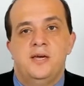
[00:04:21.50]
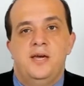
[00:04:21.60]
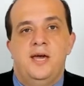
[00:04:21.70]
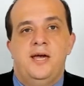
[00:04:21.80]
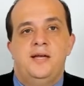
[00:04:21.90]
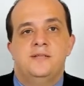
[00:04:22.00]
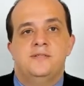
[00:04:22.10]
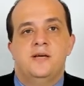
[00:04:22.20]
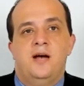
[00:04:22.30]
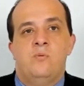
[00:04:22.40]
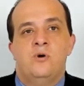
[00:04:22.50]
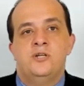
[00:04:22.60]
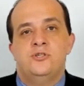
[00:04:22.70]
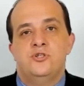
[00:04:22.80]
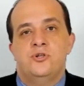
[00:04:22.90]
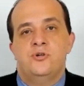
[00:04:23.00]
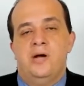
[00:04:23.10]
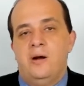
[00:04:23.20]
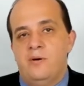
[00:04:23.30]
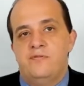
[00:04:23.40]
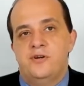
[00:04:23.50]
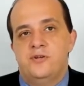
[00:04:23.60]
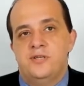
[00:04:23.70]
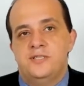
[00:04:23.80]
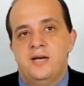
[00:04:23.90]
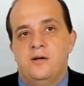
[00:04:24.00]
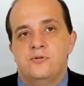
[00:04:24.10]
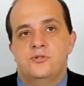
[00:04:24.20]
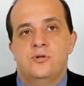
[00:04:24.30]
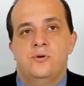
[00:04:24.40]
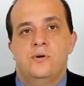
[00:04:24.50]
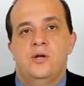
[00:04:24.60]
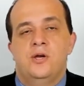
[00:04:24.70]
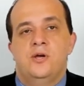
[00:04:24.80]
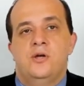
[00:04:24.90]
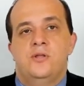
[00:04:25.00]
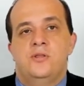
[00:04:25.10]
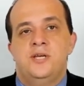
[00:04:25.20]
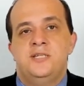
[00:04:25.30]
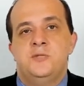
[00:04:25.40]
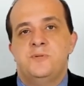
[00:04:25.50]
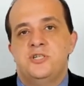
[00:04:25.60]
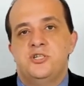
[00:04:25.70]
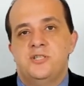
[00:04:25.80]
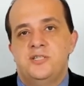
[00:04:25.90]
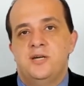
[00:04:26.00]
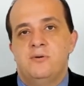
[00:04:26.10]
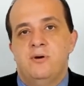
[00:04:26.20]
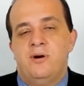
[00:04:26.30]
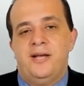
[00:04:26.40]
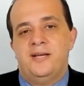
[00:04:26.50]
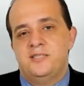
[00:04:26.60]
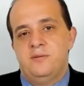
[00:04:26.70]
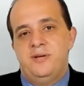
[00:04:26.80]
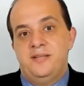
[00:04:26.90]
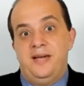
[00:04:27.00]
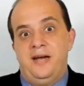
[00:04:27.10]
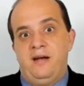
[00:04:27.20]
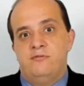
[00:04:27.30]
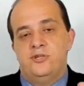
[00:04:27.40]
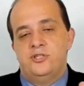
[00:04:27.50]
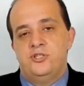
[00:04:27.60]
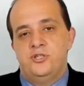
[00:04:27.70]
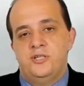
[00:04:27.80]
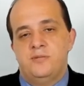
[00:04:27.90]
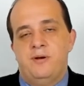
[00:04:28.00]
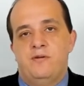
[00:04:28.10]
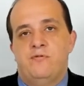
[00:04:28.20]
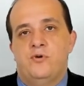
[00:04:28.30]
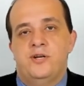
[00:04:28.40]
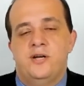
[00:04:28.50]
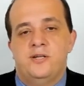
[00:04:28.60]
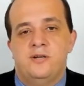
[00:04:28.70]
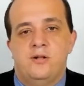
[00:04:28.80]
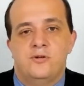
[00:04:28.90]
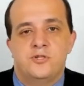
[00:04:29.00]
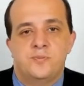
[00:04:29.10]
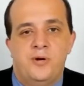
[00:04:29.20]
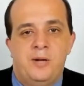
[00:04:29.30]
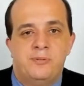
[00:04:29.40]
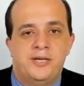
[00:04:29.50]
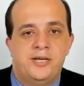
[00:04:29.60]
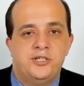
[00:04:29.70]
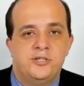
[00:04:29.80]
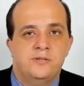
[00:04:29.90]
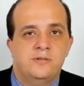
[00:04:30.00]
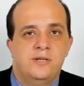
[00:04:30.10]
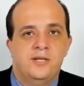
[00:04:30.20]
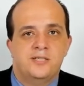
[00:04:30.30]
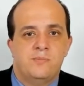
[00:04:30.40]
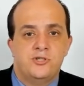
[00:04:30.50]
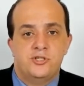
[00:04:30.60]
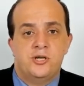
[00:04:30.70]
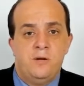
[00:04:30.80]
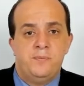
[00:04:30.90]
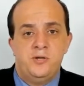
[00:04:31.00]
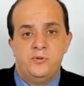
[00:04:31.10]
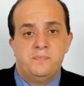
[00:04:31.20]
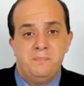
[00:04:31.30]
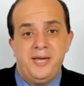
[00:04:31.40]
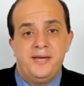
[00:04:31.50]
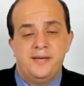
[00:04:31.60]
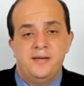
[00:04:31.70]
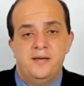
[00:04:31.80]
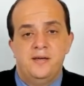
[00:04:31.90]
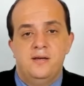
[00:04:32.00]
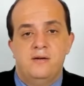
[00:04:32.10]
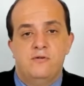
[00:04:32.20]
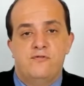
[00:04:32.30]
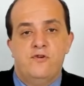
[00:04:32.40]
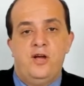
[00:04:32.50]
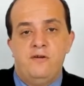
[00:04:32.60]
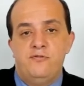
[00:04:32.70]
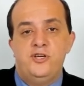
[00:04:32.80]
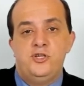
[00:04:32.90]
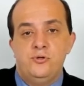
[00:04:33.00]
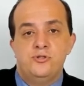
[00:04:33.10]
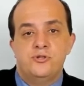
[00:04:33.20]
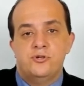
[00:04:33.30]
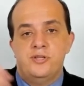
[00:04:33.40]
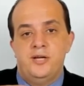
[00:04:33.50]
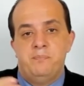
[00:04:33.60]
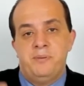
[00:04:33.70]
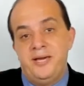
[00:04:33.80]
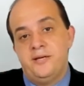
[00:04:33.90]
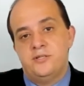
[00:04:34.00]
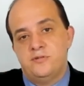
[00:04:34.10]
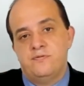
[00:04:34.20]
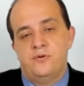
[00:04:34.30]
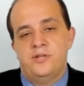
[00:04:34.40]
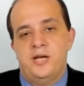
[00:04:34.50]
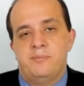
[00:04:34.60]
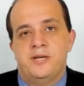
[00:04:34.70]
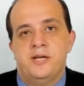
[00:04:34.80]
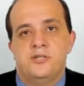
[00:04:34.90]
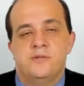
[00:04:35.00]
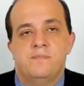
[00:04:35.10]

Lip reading: and I wanted to show you how I figured this out. So this is position 0. I estimate the average is about $49 per application, and that's how much the company would make for every user that pays for the application.